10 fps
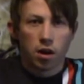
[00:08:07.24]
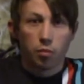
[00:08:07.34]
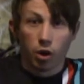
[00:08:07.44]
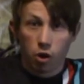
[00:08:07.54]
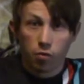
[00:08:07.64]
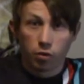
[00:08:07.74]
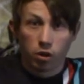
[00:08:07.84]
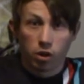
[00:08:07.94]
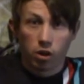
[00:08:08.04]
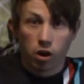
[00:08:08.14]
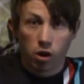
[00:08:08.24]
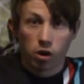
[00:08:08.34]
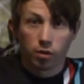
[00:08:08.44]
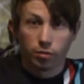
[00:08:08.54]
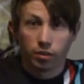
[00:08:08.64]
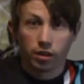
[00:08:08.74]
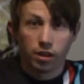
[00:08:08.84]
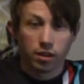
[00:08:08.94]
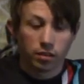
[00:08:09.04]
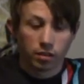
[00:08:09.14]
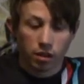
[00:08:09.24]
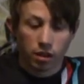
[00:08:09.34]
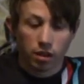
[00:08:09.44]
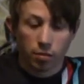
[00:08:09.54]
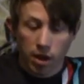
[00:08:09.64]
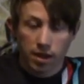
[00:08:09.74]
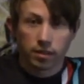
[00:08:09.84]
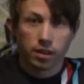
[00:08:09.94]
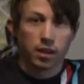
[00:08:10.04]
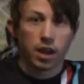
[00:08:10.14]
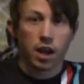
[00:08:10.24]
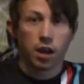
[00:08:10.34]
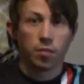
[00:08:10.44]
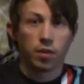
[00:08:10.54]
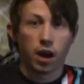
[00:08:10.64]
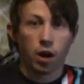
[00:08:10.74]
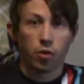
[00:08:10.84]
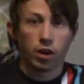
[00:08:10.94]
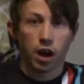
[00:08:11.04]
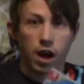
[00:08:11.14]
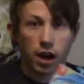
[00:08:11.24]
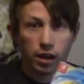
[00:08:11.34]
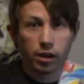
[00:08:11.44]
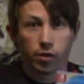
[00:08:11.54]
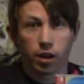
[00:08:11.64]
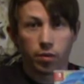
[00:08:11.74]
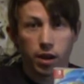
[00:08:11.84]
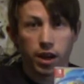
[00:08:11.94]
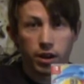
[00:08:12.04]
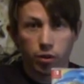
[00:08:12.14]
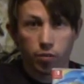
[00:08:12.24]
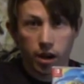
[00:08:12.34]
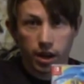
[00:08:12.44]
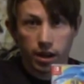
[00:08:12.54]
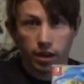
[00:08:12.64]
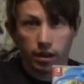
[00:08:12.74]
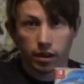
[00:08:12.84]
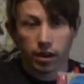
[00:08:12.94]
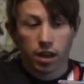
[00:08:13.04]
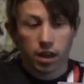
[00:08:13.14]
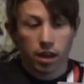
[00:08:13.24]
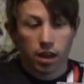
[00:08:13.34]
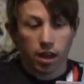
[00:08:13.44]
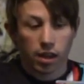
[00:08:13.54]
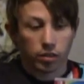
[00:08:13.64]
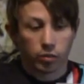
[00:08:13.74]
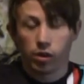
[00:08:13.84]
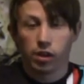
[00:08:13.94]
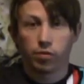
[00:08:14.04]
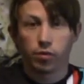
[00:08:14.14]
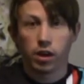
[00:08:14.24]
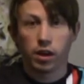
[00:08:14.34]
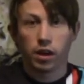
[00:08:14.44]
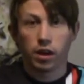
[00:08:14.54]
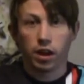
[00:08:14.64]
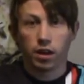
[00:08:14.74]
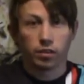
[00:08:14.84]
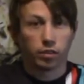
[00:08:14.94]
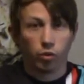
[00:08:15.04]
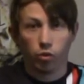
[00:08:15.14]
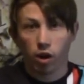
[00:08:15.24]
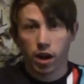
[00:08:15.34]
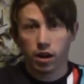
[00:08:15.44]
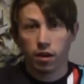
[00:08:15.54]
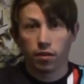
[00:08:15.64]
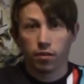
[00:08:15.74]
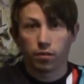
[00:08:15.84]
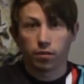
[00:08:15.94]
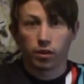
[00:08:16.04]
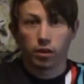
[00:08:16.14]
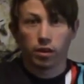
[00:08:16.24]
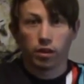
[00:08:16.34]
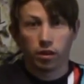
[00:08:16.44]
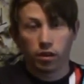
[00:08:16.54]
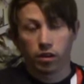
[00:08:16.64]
But overall, ARMS is an amazing game. I would highly recommend you buy it. It's really fun. It's great for